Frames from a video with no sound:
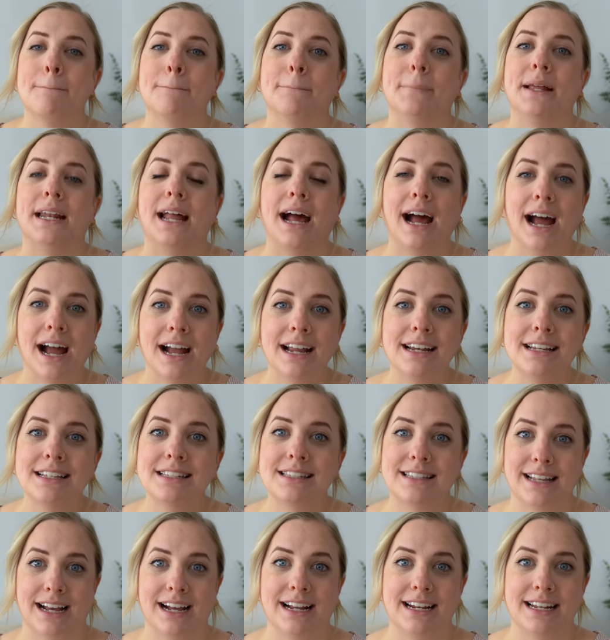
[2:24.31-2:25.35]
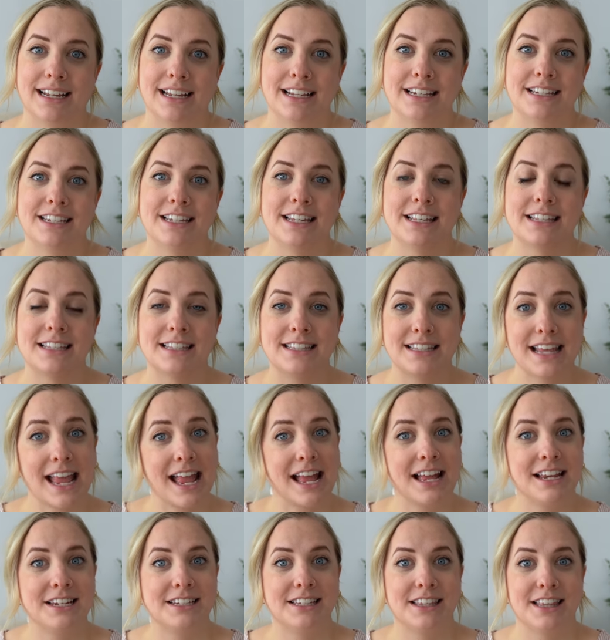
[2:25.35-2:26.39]
But I decided to
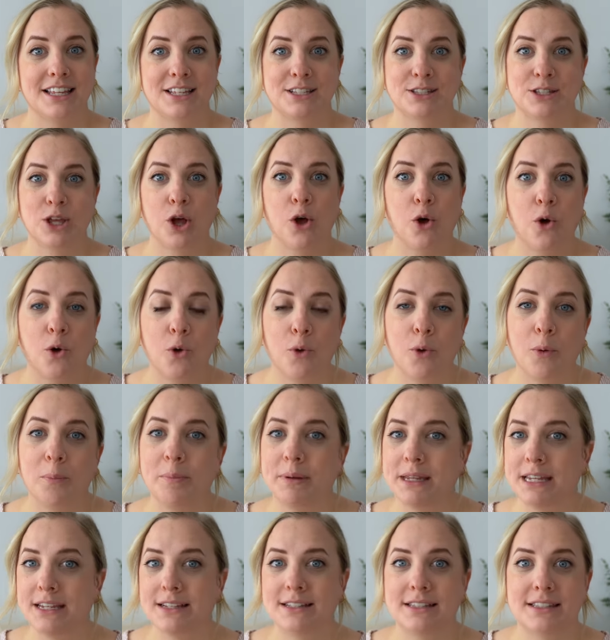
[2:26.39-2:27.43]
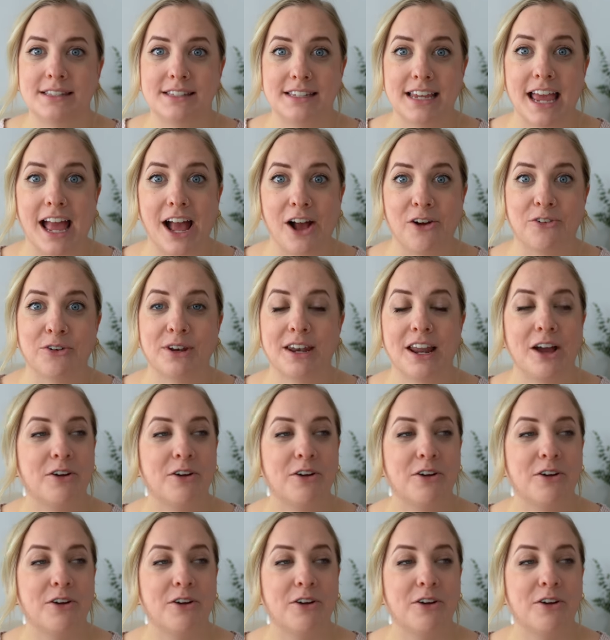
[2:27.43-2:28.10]
sand this whole piece down.